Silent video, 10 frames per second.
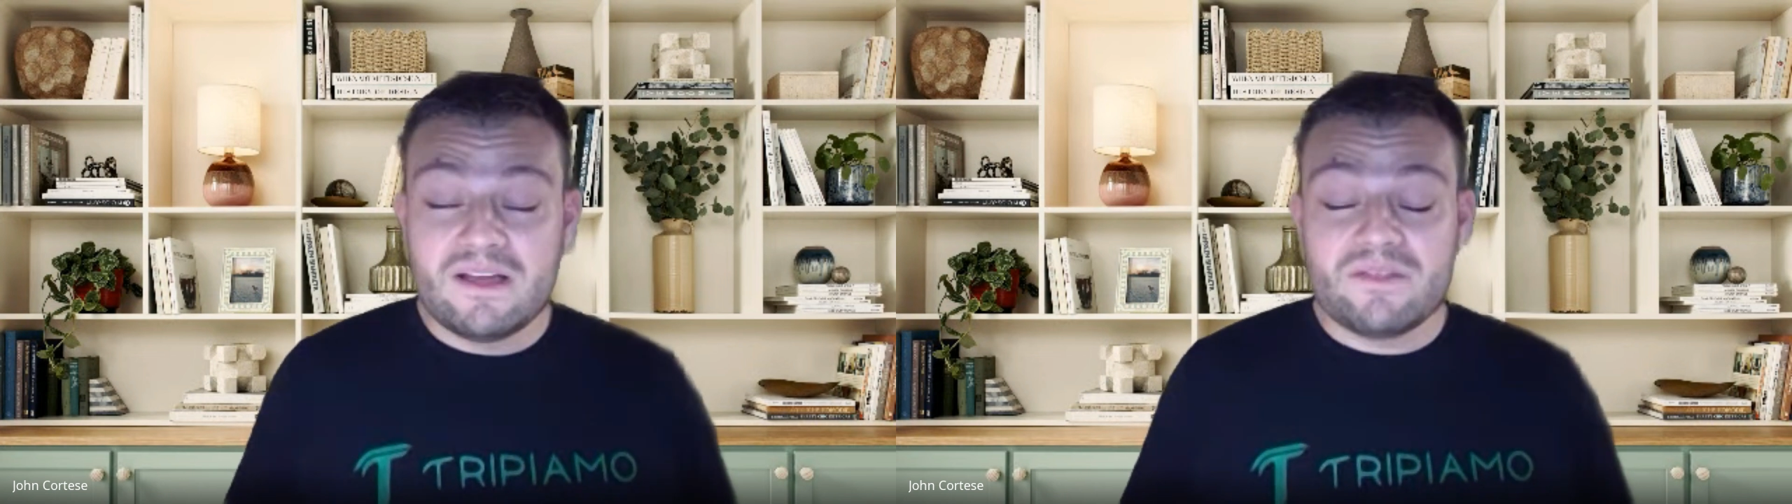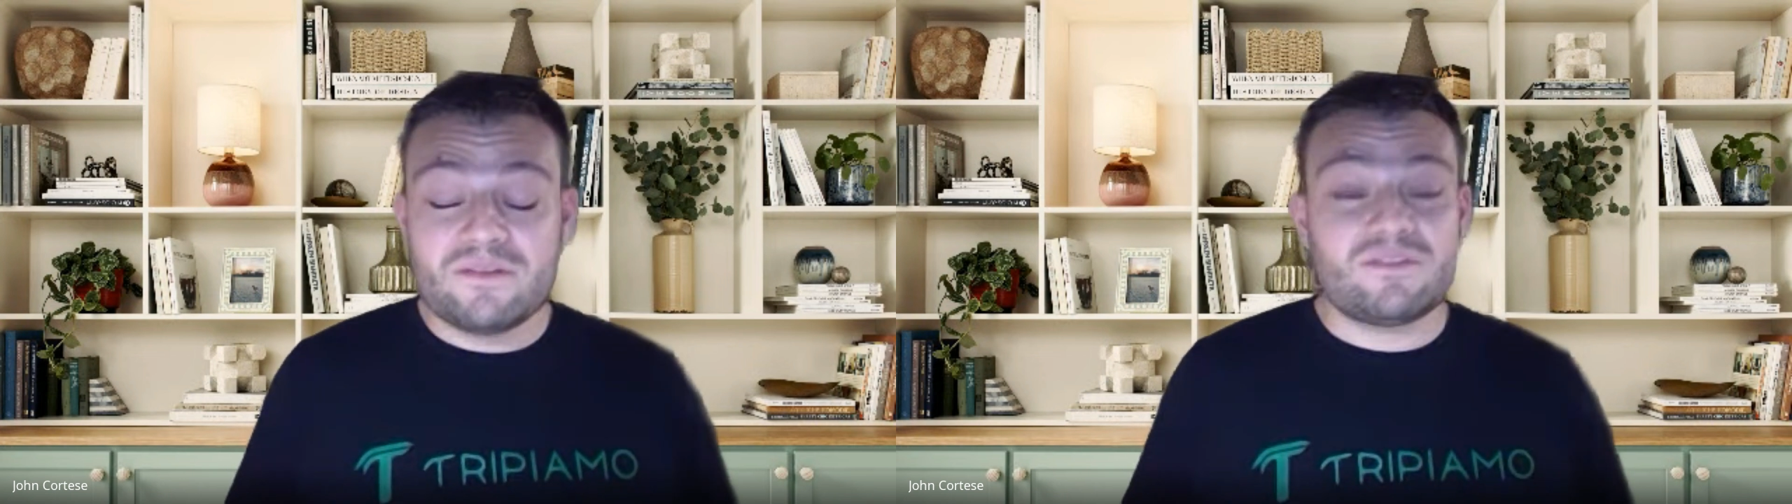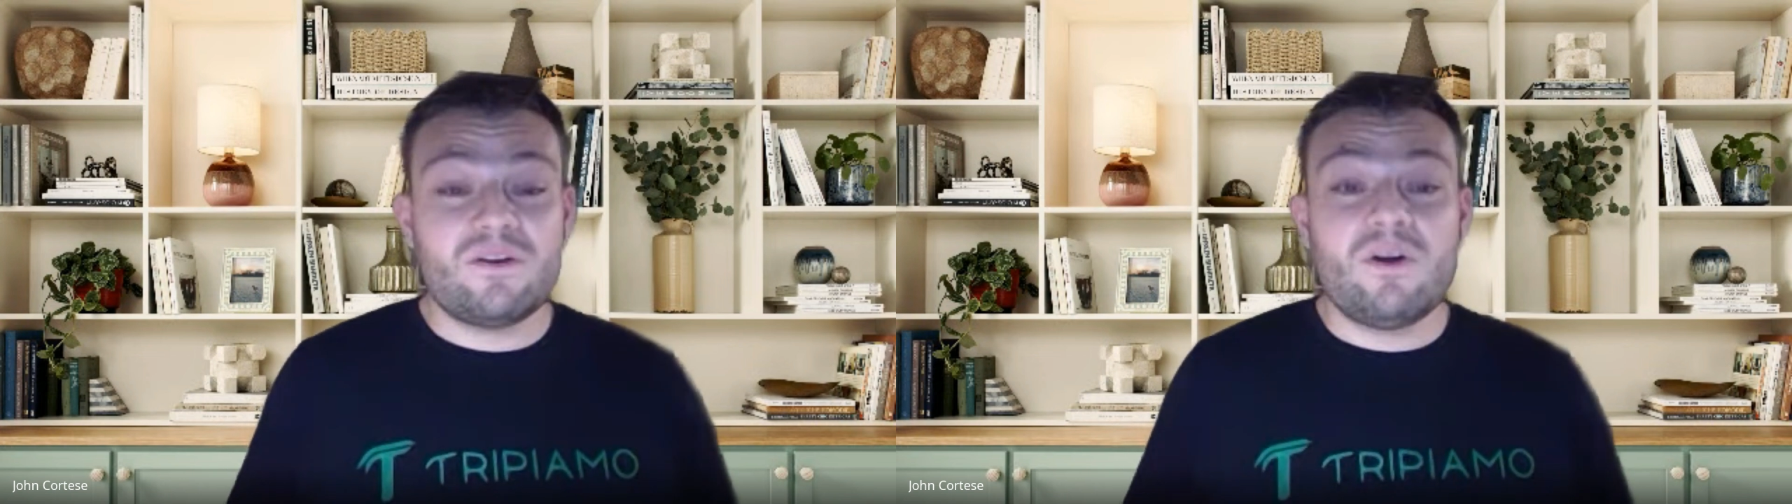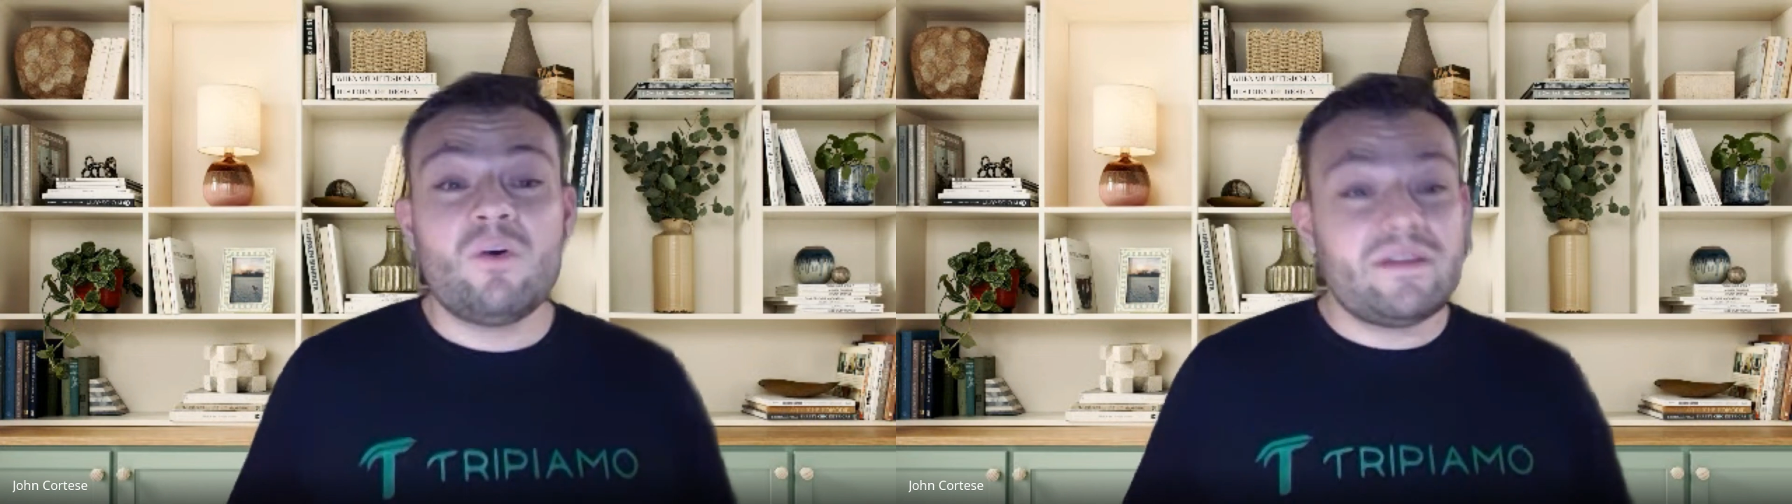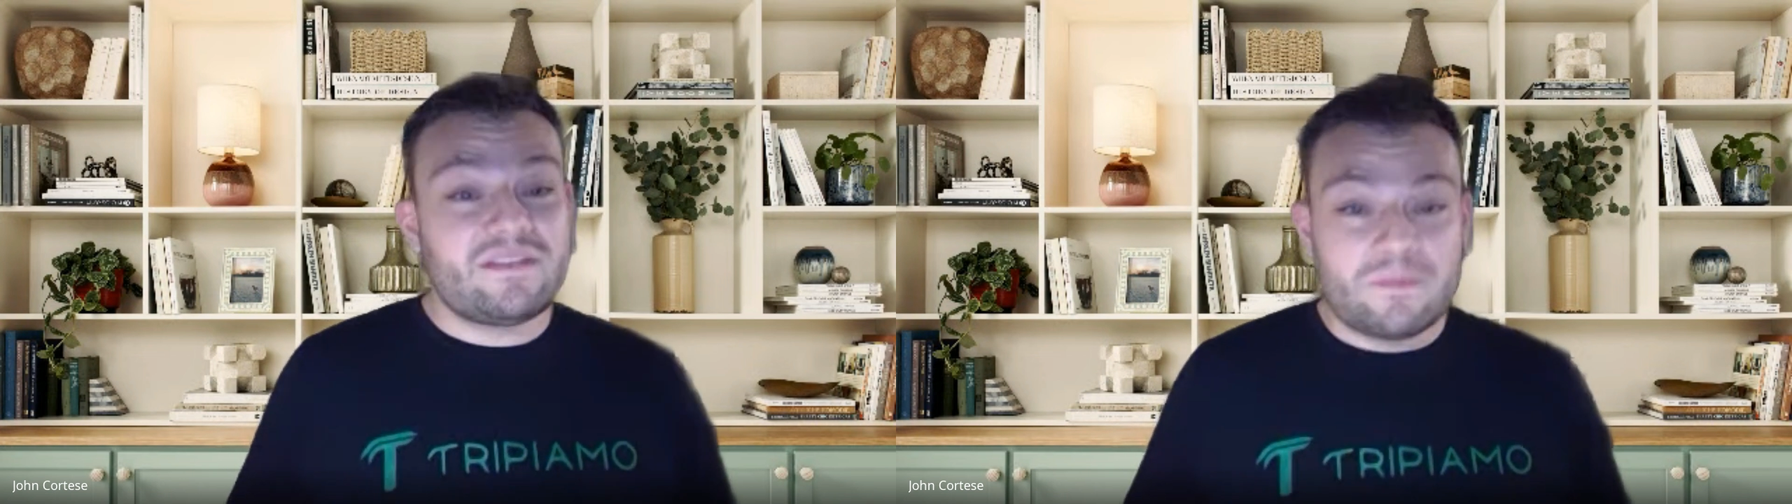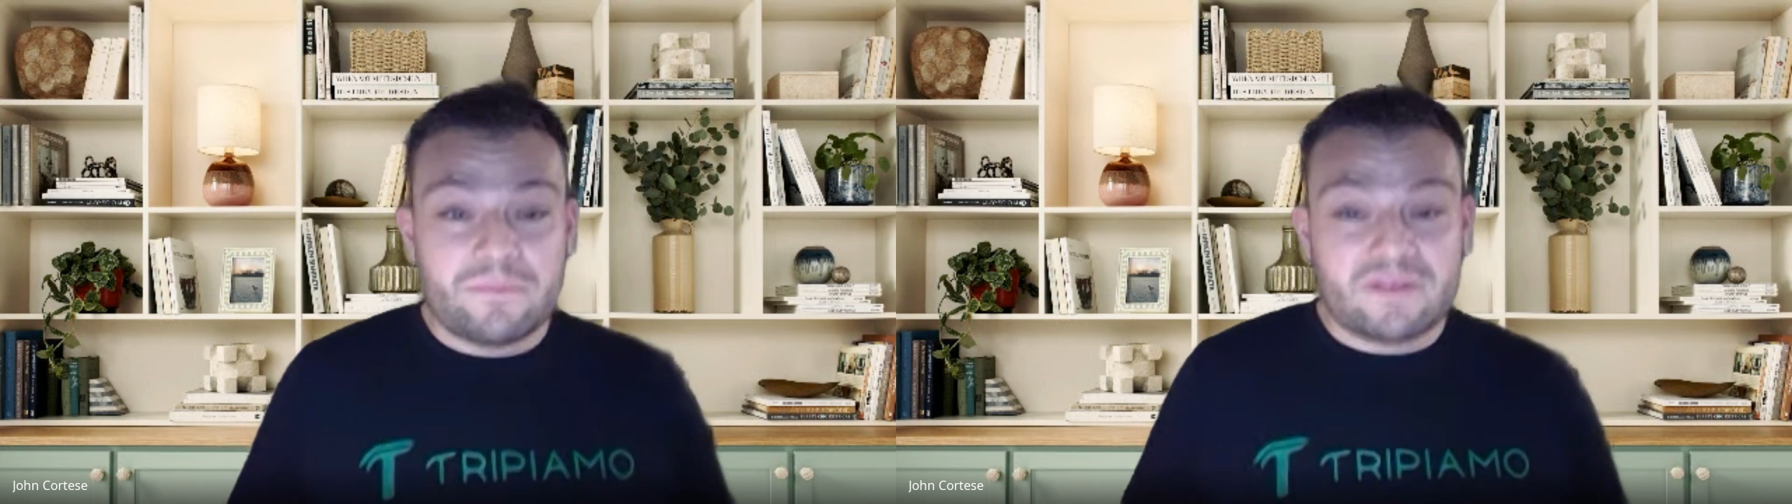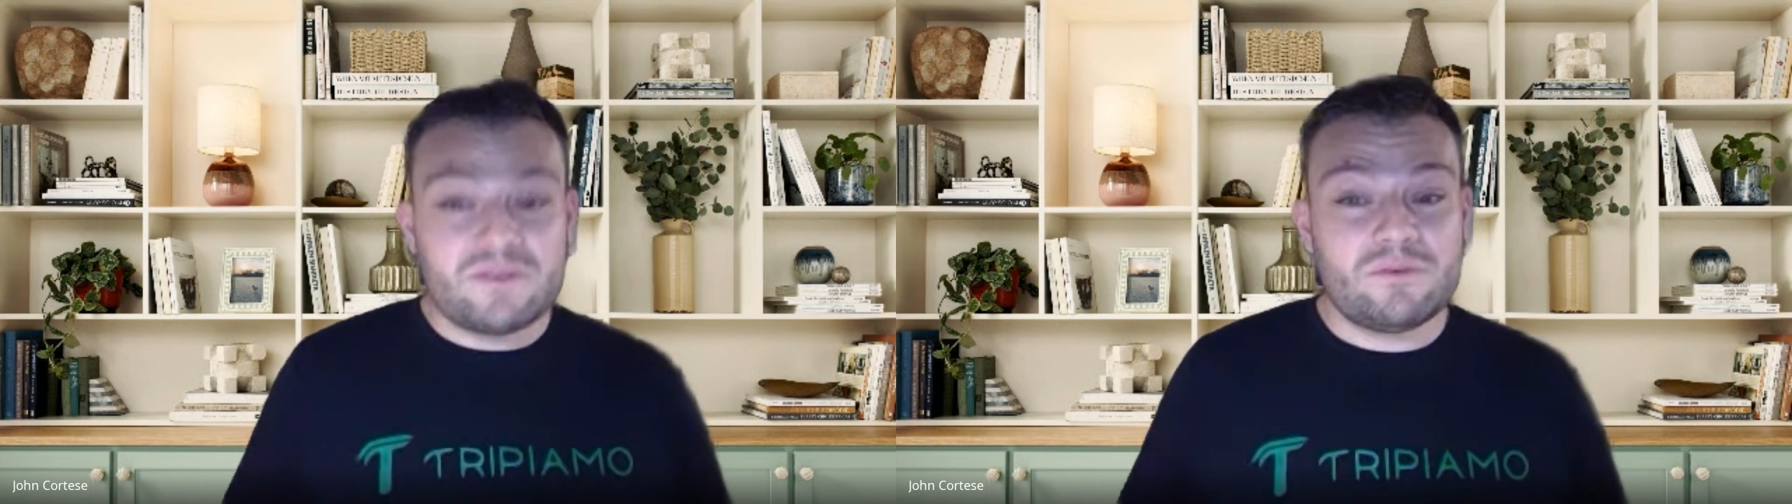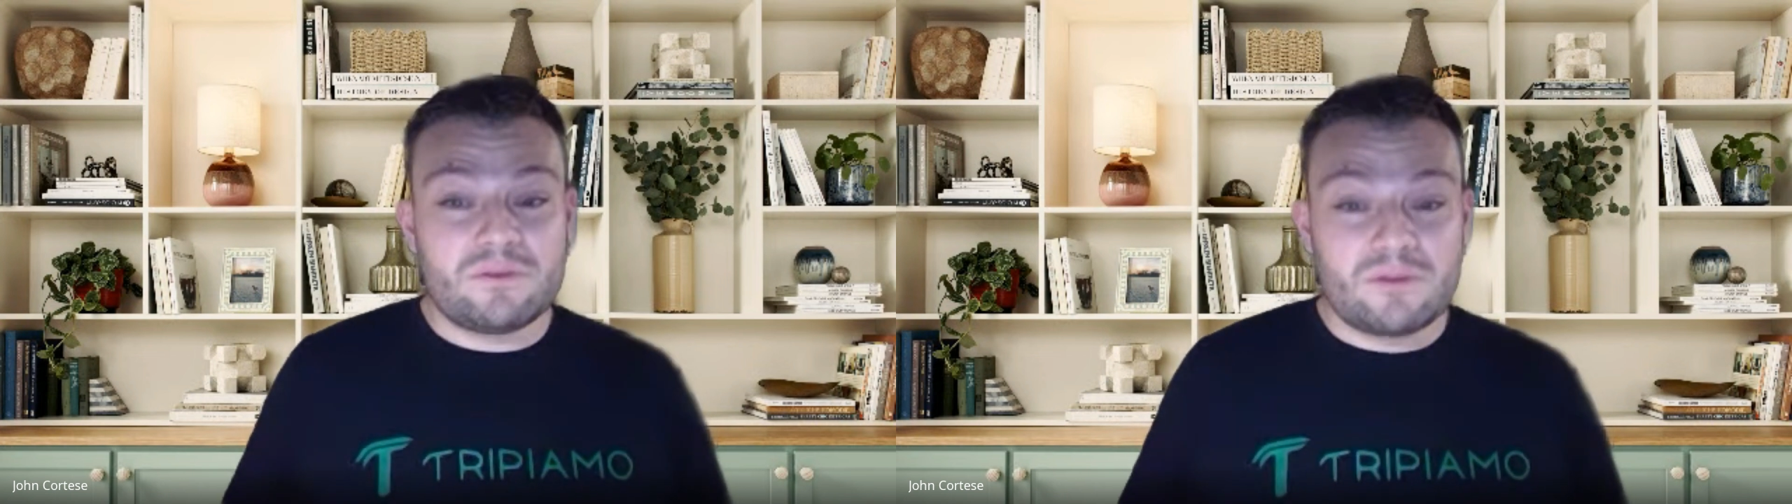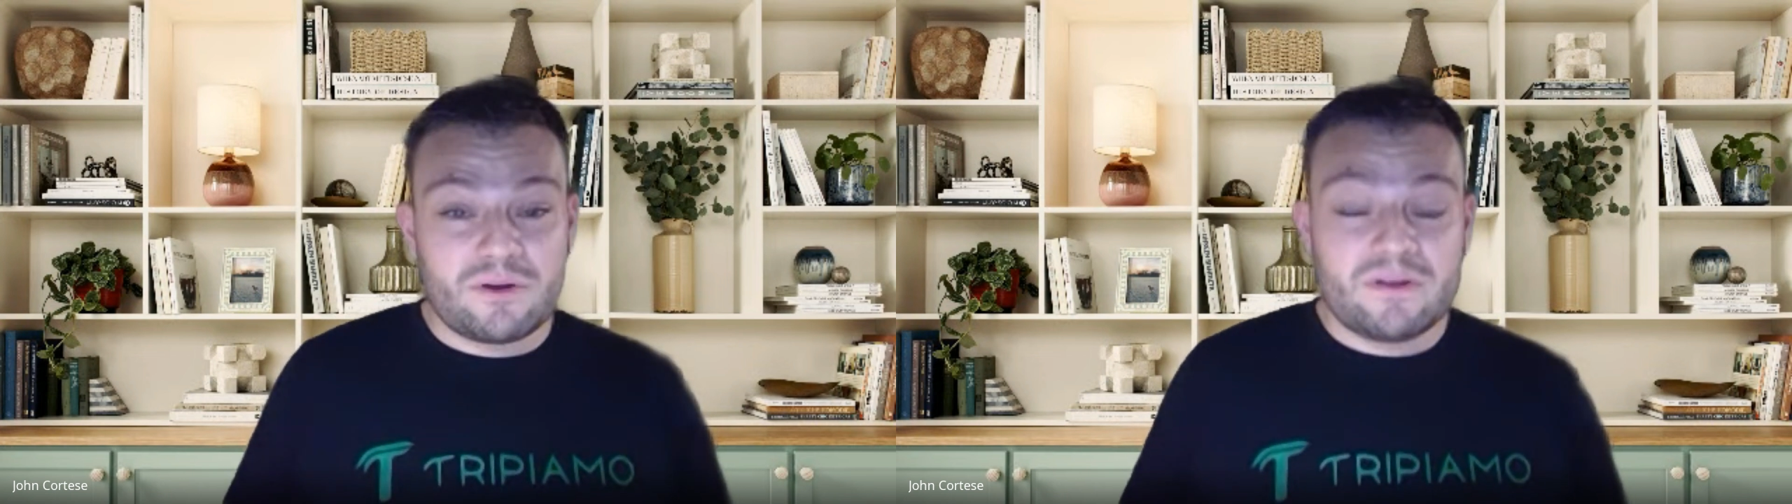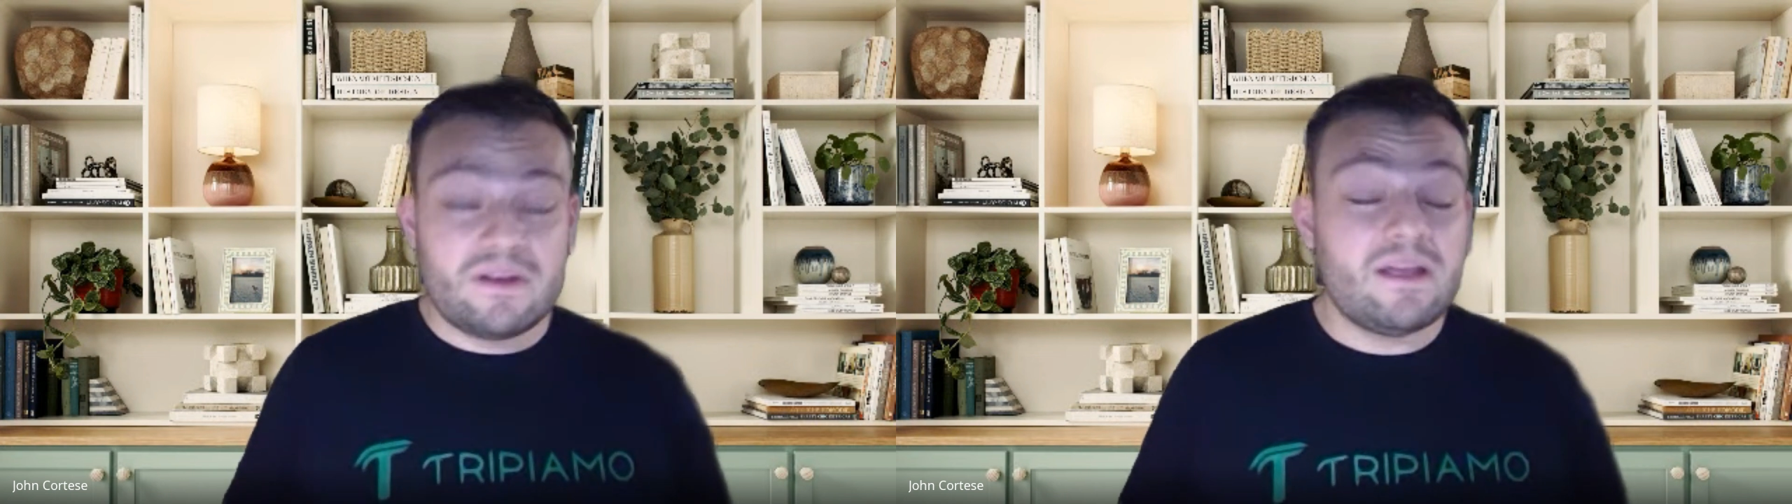There's always something new to learn.